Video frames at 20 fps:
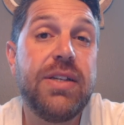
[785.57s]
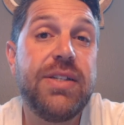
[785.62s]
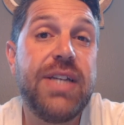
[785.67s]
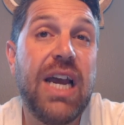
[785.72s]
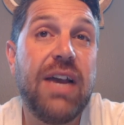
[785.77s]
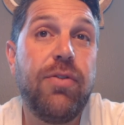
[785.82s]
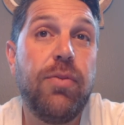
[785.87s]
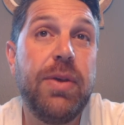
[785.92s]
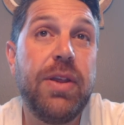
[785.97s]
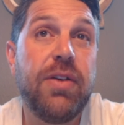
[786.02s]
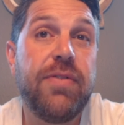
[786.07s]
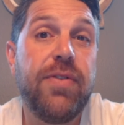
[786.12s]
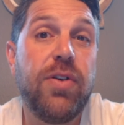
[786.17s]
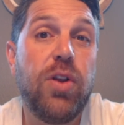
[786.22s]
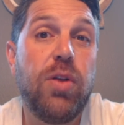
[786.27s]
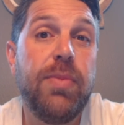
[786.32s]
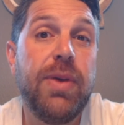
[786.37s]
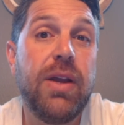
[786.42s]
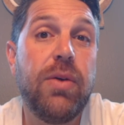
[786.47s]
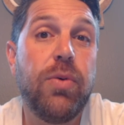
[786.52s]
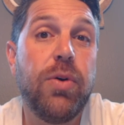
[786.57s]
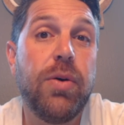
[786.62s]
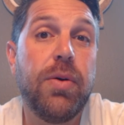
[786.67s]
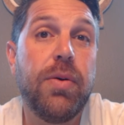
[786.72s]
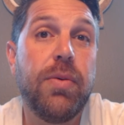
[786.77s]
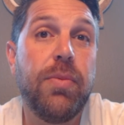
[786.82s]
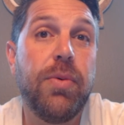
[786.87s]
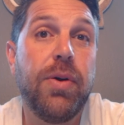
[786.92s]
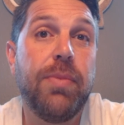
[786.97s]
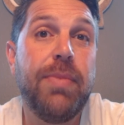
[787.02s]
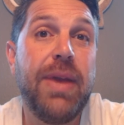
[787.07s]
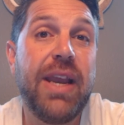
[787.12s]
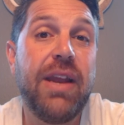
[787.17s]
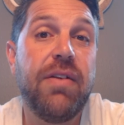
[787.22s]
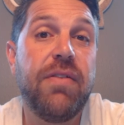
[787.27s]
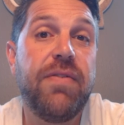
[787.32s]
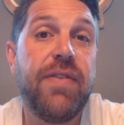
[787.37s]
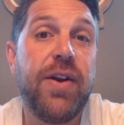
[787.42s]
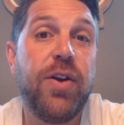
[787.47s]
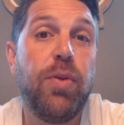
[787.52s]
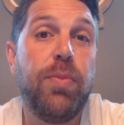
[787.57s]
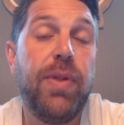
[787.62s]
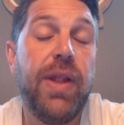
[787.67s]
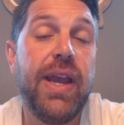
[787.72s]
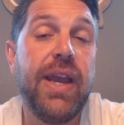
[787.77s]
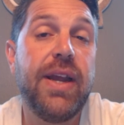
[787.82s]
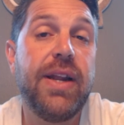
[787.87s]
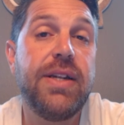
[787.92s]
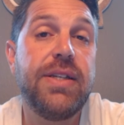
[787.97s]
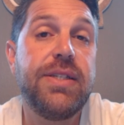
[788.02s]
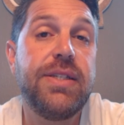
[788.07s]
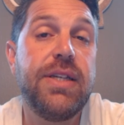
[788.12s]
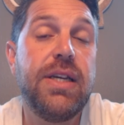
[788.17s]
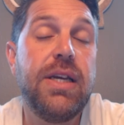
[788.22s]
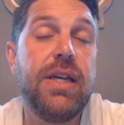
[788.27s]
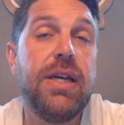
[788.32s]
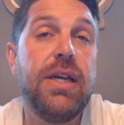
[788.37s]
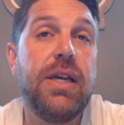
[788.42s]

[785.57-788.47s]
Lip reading: Staff will be there for a little bit. We're making final plans.